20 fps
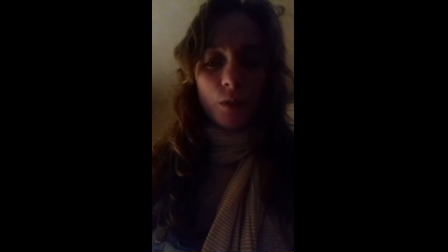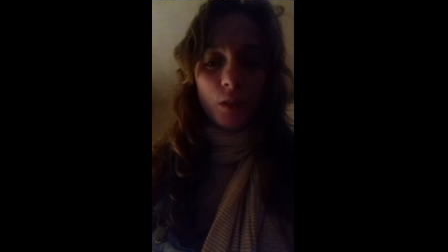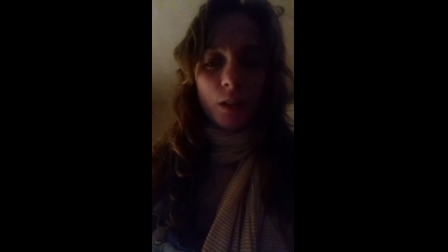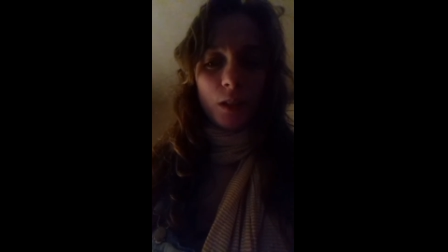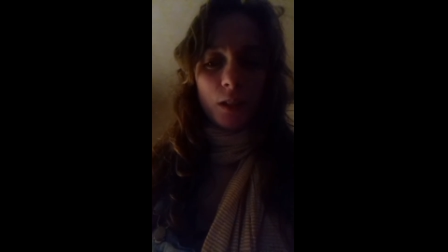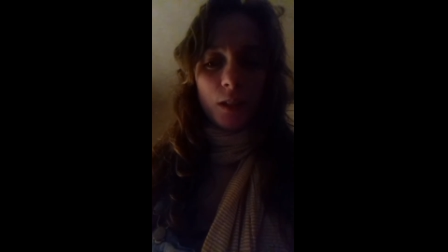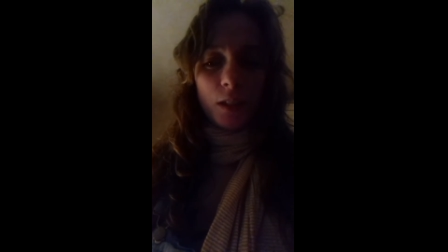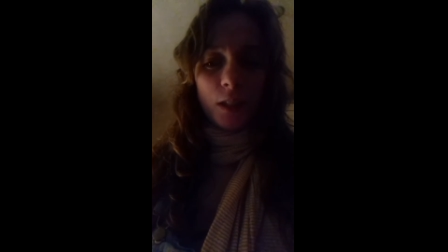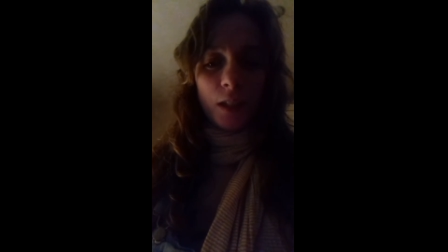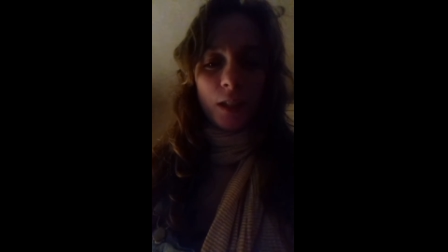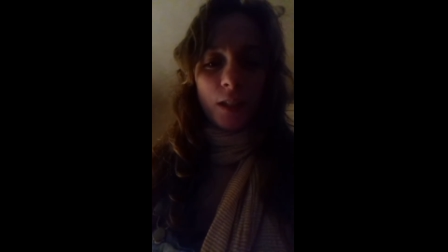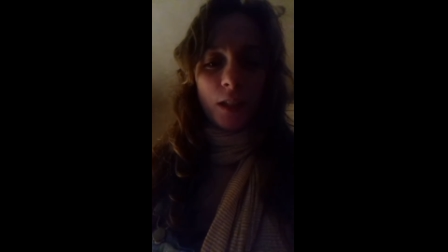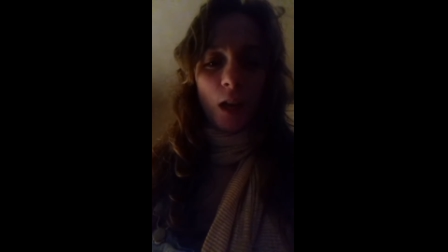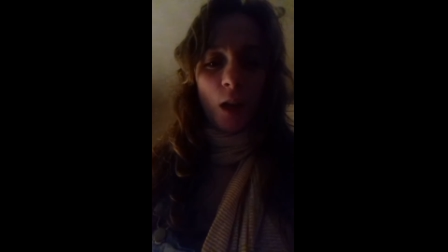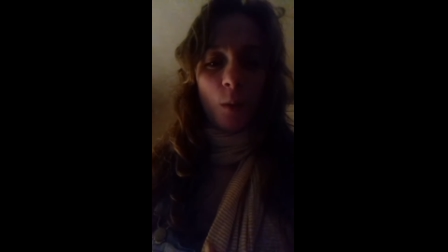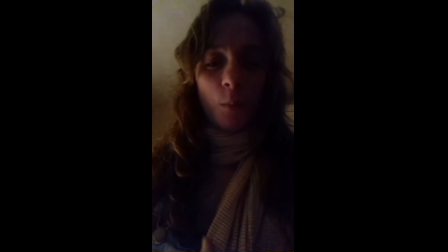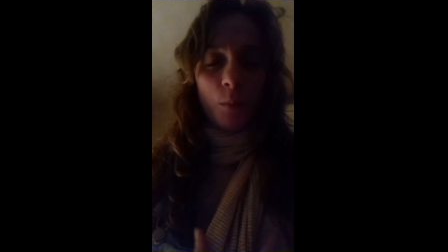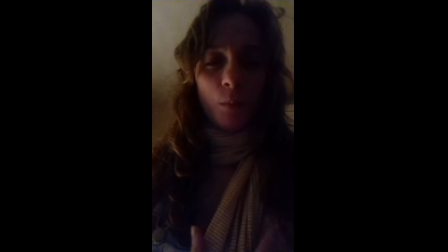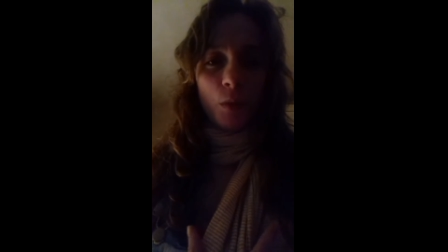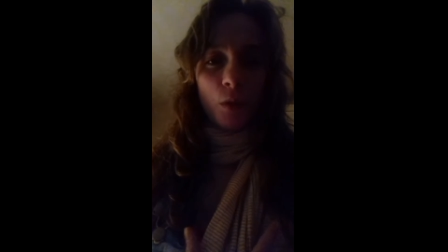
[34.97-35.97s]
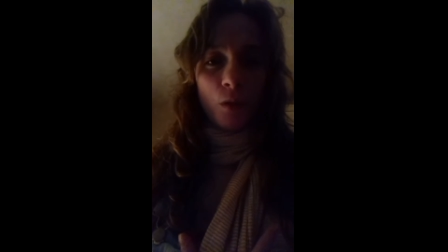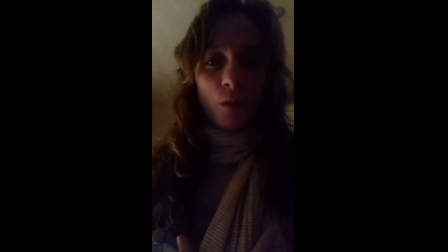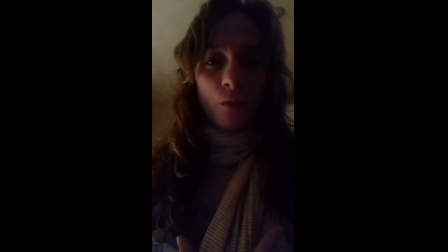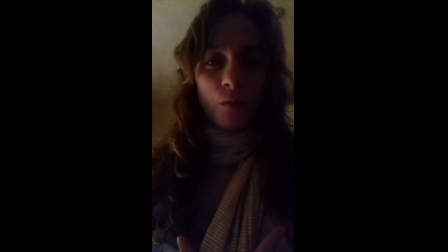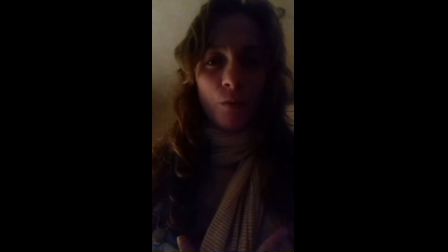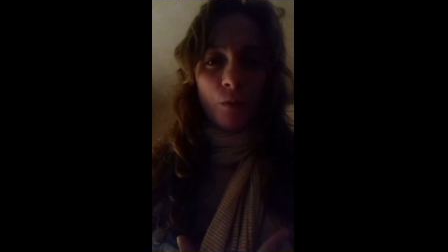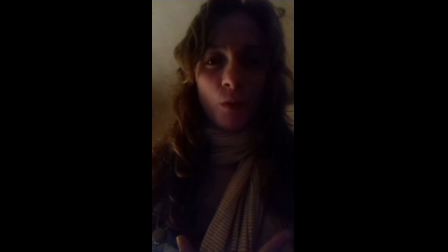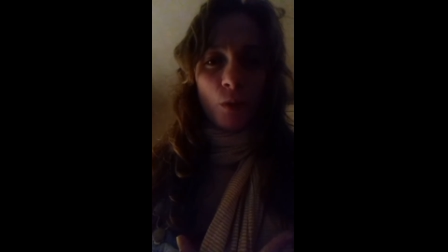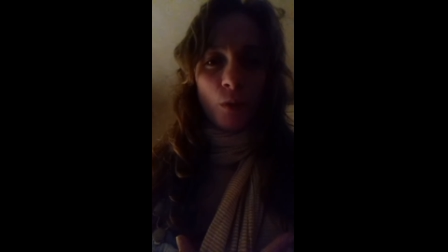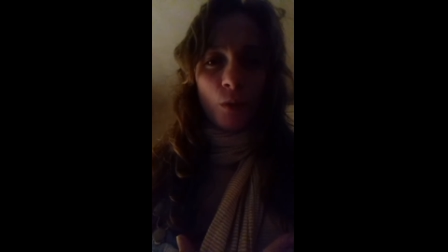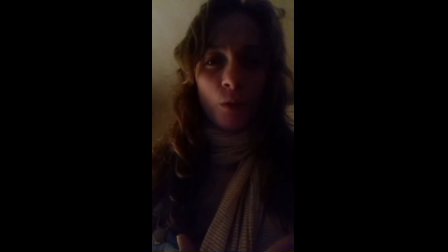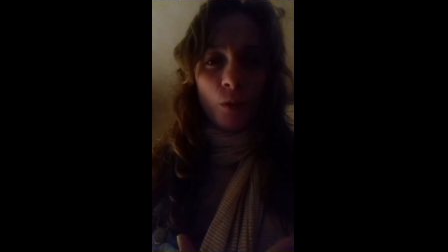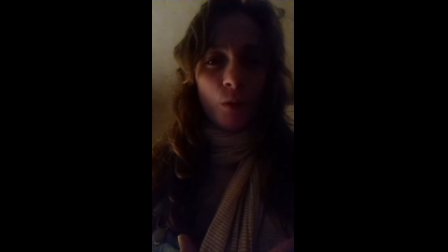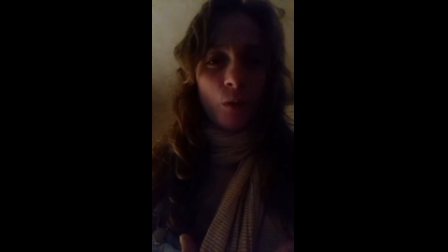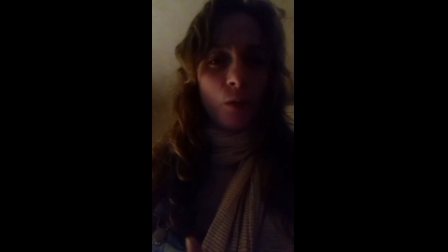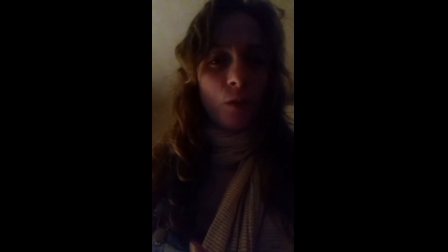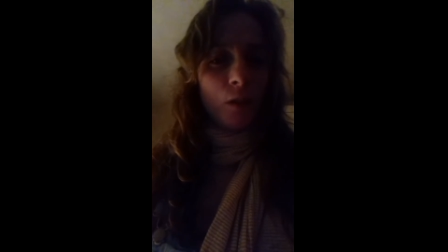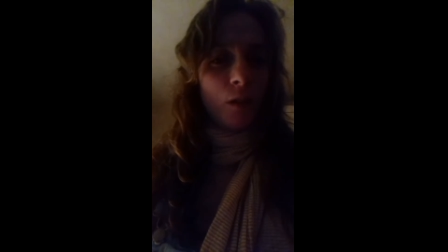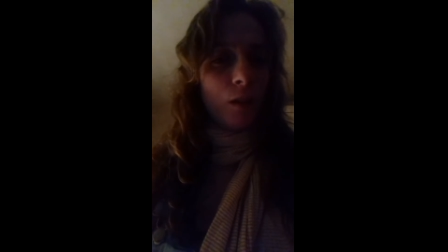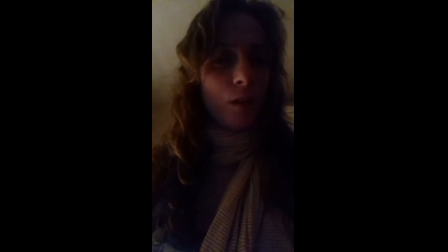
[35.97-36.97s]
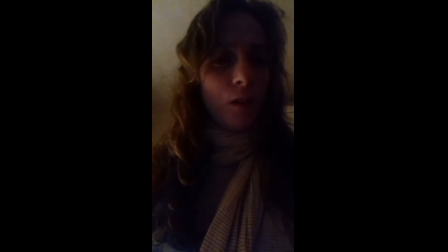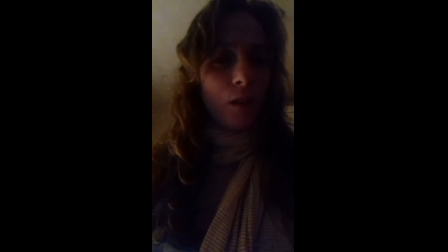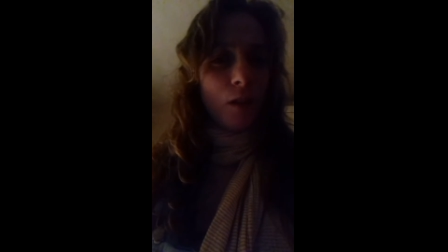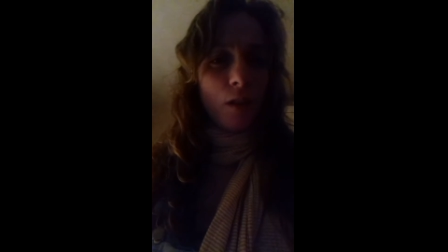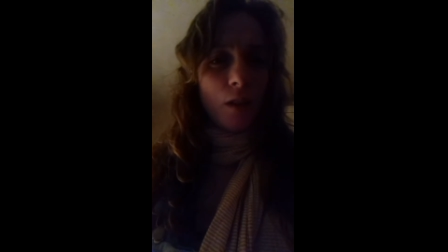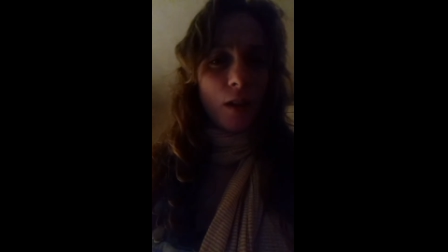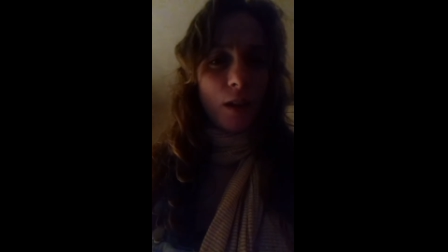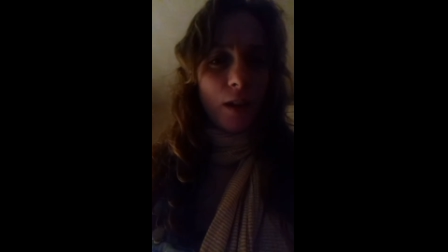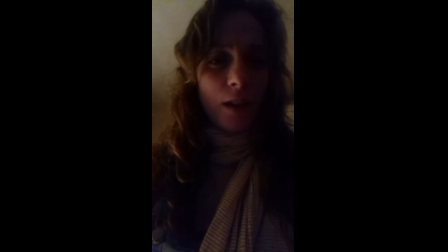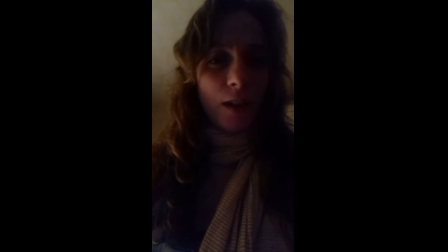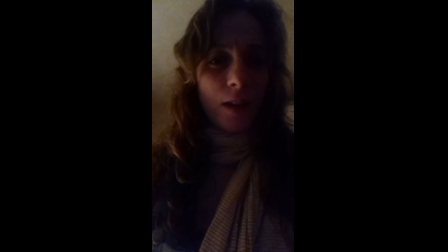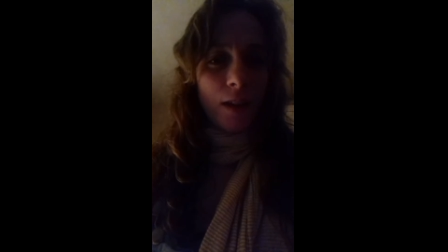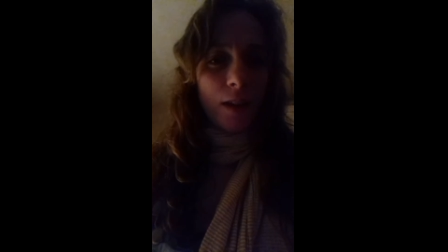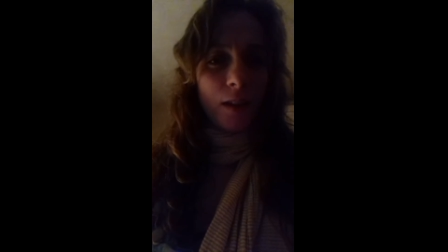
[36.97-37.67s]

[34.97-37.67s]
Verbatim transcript: He sees how beautiful it